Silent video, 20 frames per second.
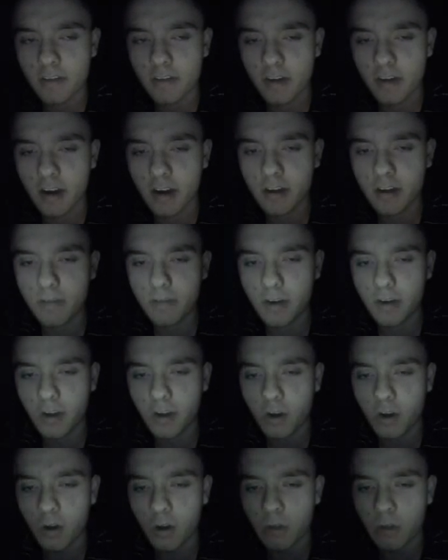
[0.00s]
are kind of
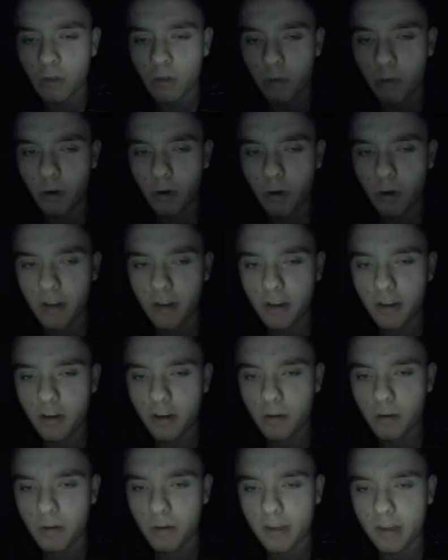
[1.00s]
uncalled for. Like, you
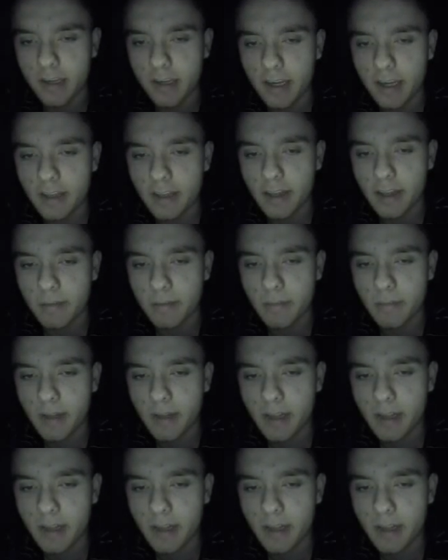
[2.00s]
don't really need them.